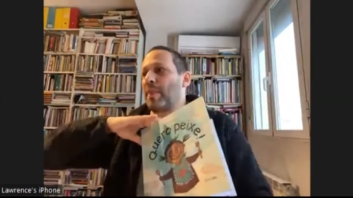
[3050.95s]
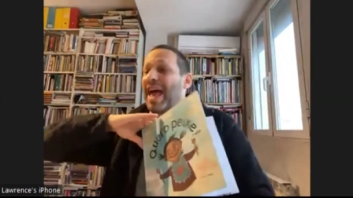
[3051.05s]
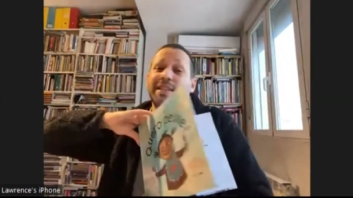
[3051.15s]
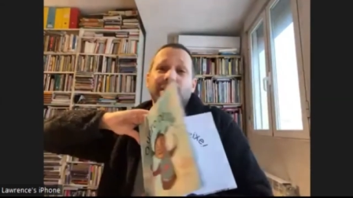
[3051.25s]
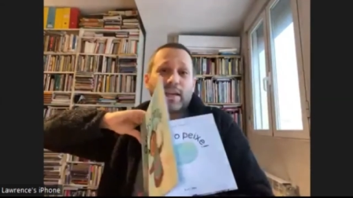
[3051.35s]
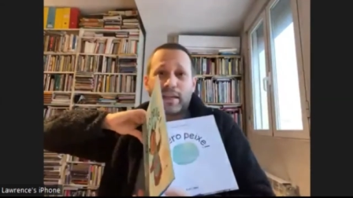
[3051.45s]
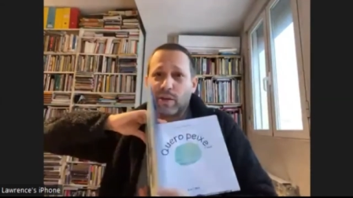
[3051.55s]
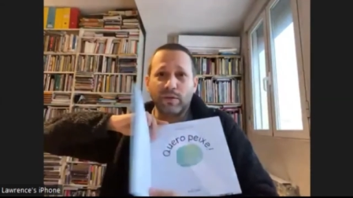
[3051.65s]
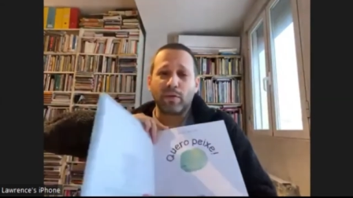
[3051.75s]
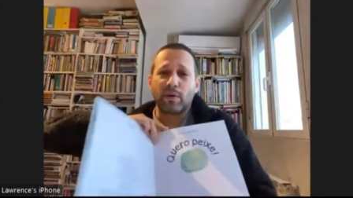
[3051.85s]
I had studied
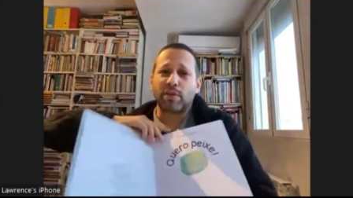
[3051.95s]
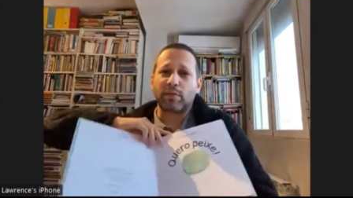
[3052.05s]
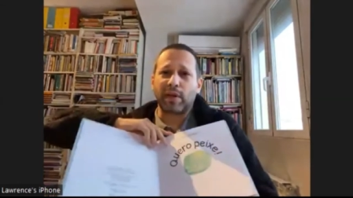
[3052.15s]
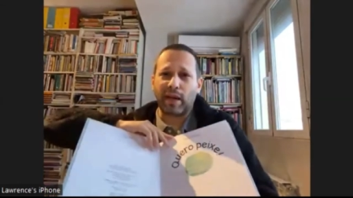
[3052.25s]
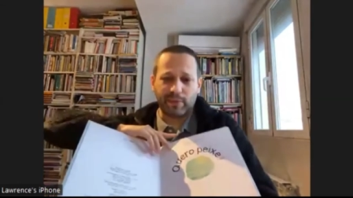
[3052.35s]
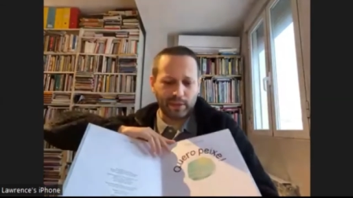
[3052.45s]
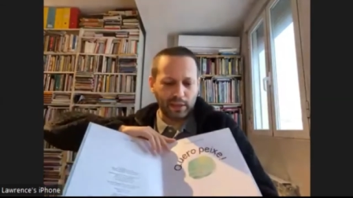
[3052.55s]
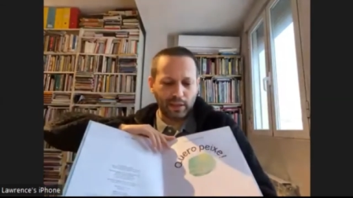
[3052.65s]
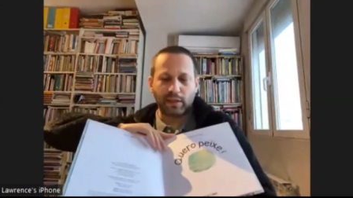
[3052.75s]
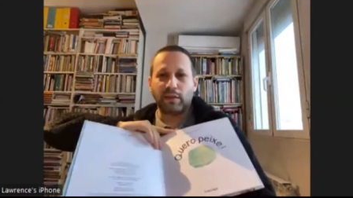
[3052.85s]
Old Norse when I was
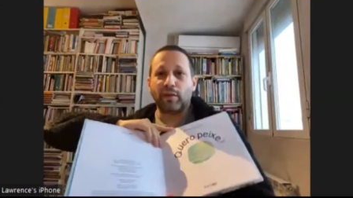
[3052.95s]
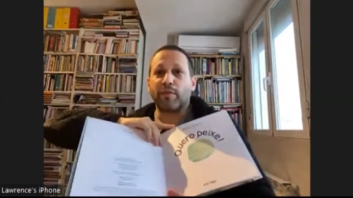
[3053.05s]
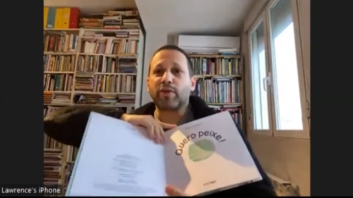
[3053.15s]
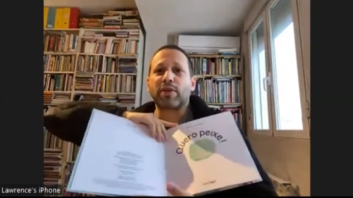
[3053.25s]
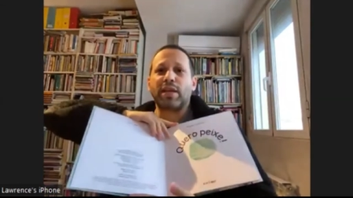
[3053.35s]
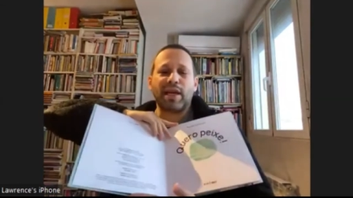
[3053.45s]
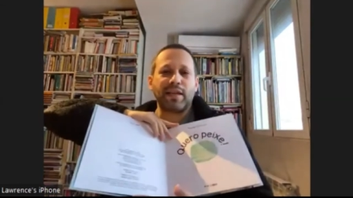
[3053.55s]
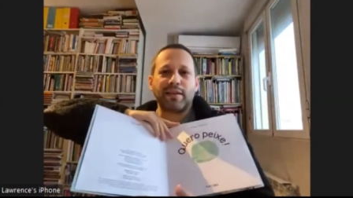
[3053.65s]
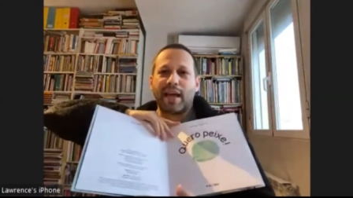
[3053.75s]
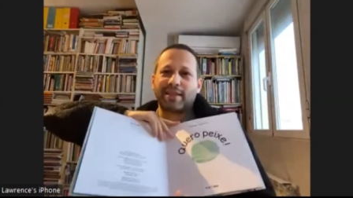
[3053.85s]
in university,
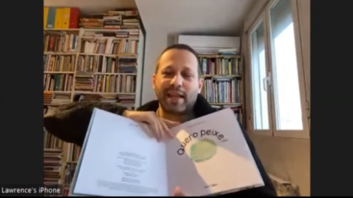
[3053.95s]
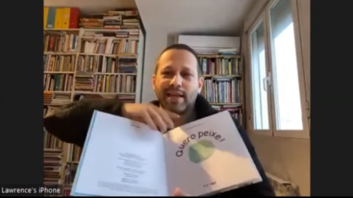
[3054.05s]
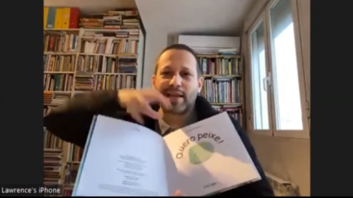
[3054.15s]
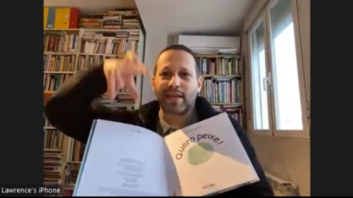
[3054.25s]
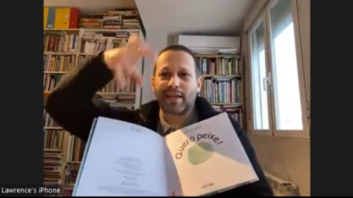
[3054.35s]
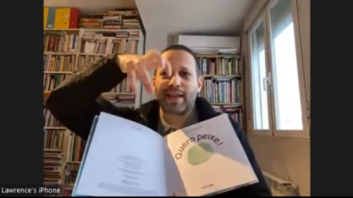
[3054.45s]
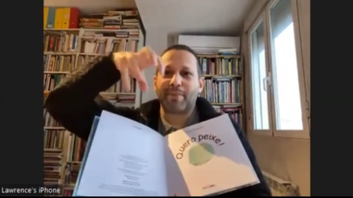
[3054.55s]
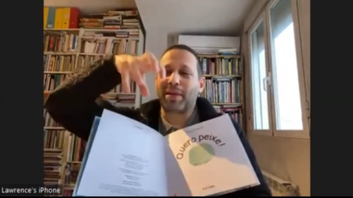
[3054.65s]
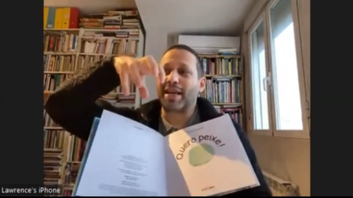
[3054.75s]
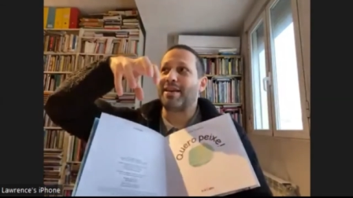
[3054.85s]
and Icelandic,
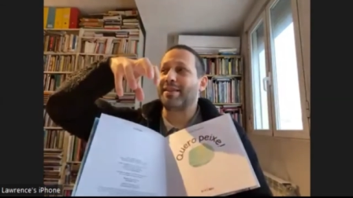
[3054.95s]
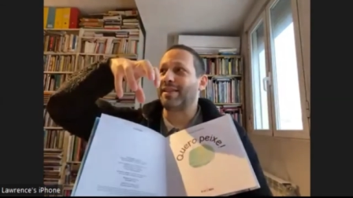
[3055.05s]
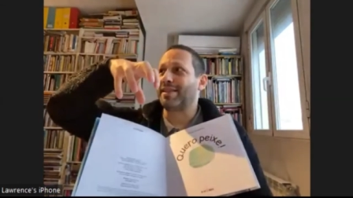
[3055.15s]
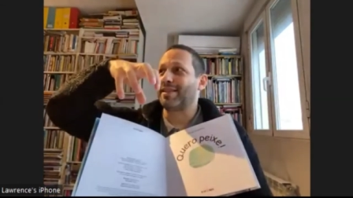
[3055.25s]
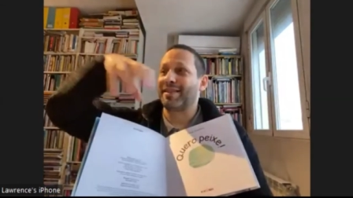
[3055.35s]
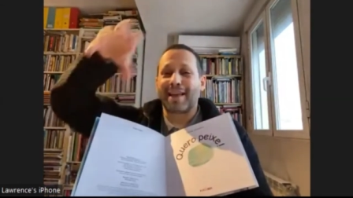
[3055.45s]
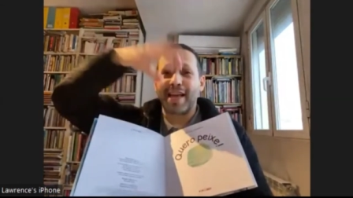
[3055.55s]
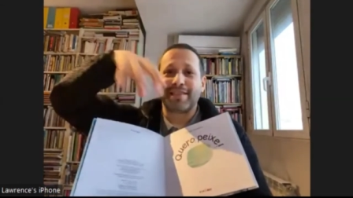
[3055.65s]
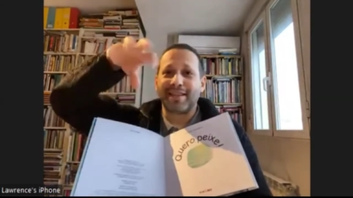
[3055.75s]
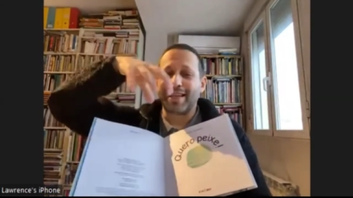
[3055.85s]
because it's
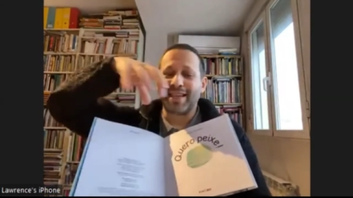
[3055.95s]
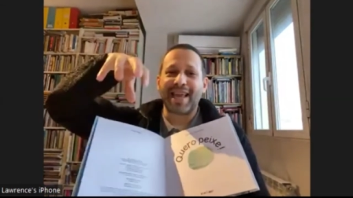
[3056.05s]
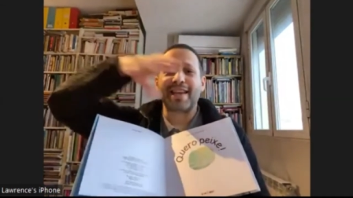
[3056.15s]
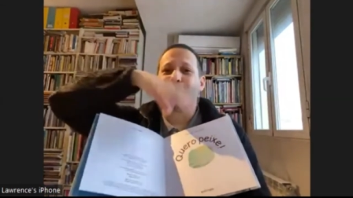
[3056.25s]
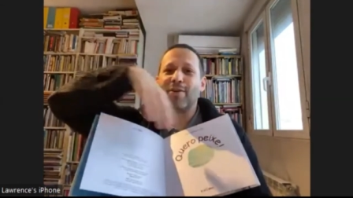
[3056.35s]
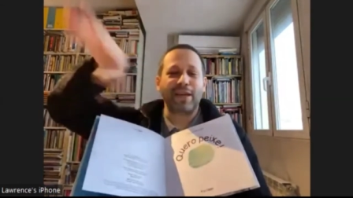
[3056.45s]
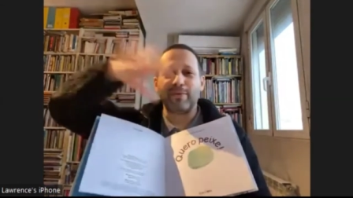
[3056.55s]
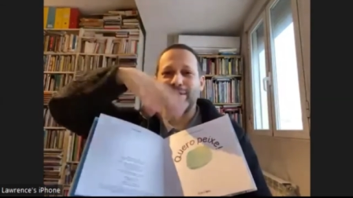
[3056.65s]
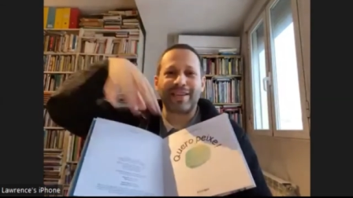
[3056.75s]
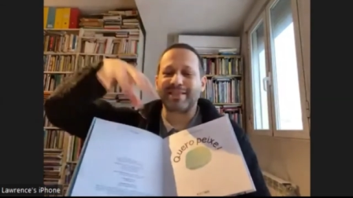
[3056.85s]
isolated, had no
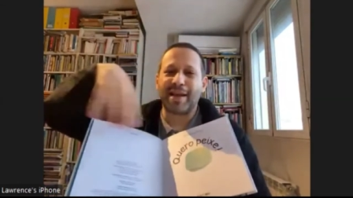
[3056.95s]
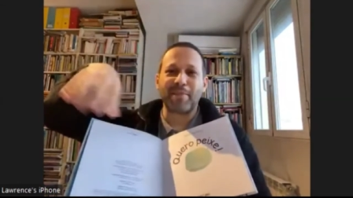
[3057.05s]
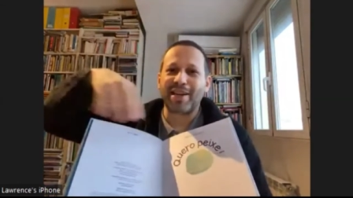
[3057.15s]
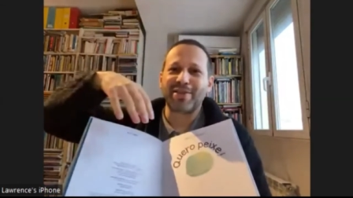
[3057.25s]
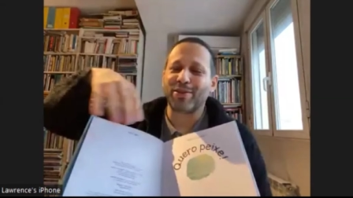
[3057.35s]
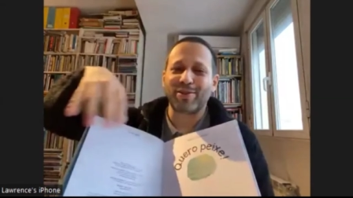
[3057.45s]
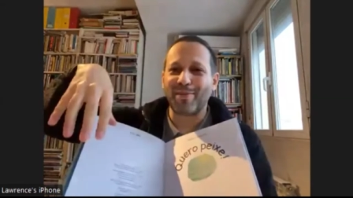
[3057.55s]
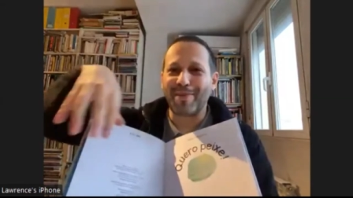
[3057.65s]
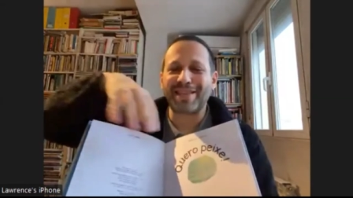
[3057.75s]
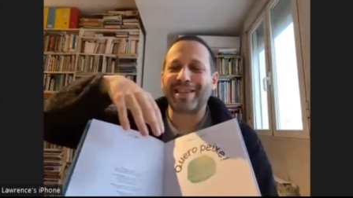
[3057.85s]
linguistic contamination. So
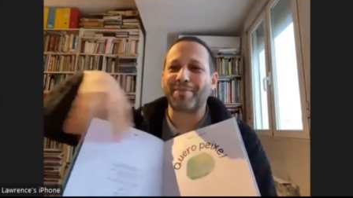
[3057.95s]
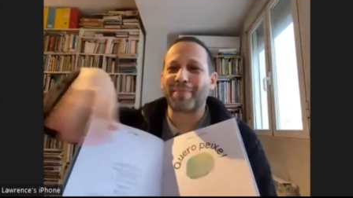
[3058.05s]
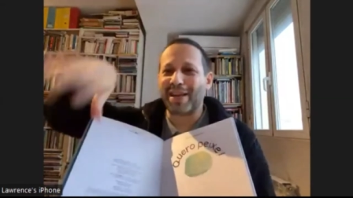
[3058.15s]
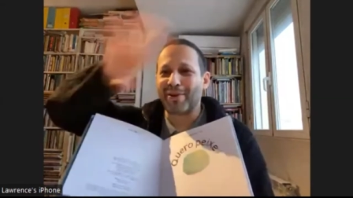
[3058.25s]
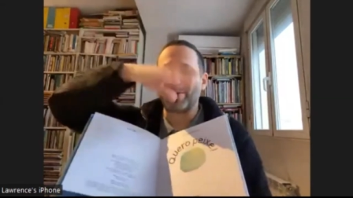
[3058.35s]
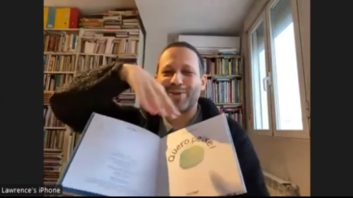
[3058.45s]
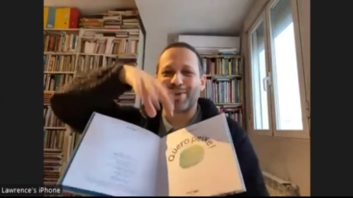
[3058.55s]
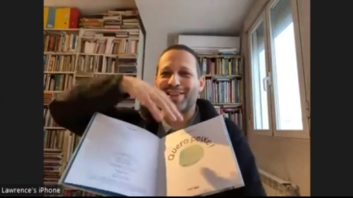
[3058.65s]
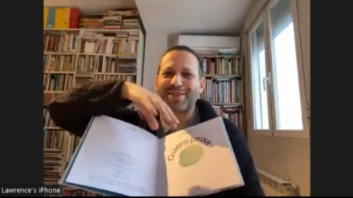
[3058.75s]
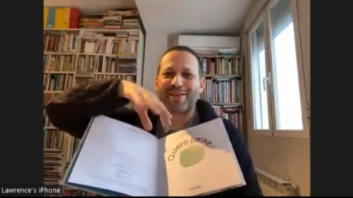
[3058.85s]
basically my Old Norse
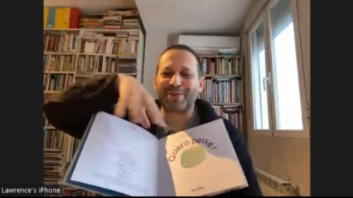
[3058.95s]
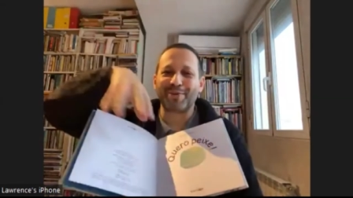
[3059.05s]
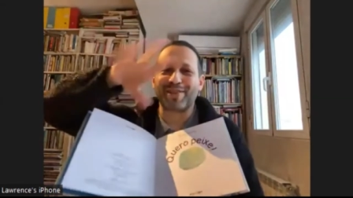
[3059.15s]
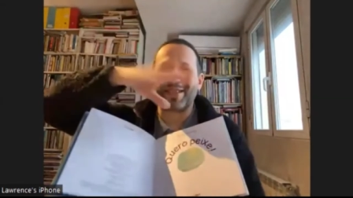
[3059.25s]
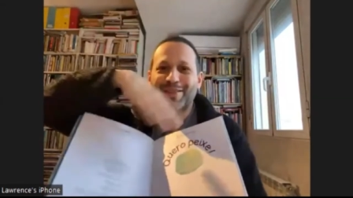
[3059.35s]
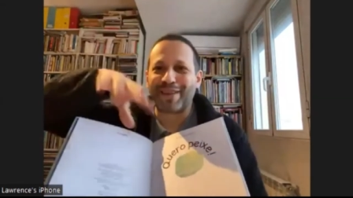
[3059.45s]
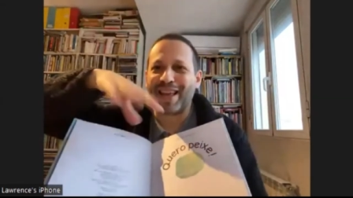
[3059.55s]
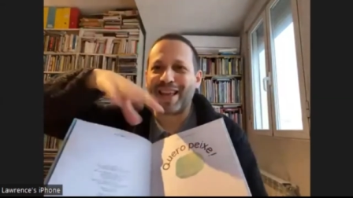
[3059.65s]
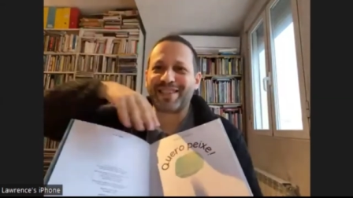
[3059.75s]
dictionaries were still valid.